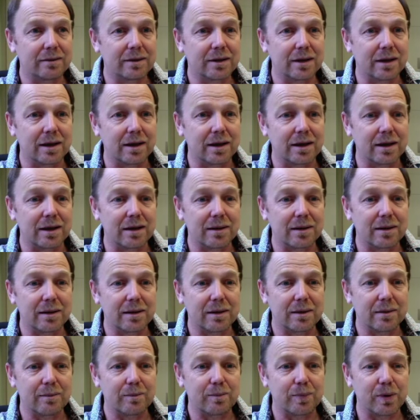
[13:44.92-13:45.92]
uh
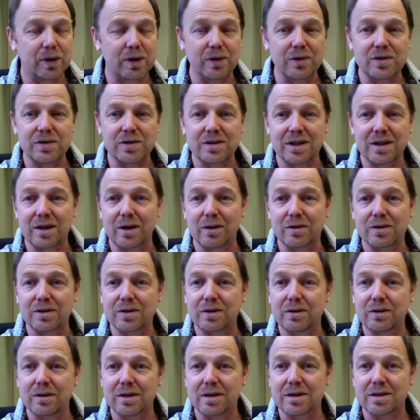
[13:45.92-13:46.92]
produce
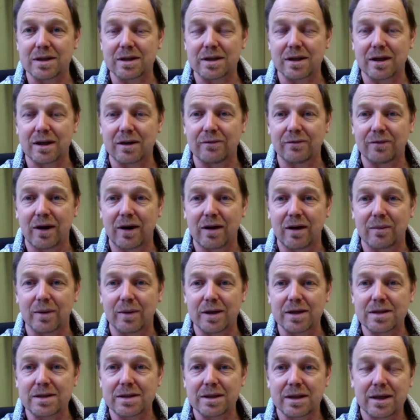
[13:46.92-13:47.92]
CO2 that's in the
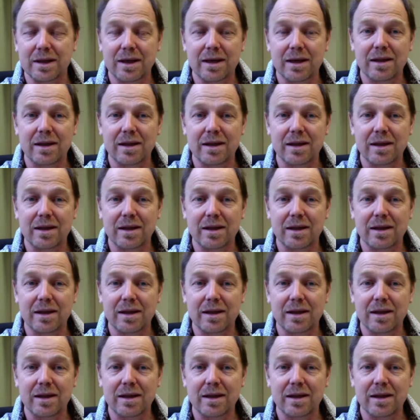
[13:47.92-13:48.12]
environment.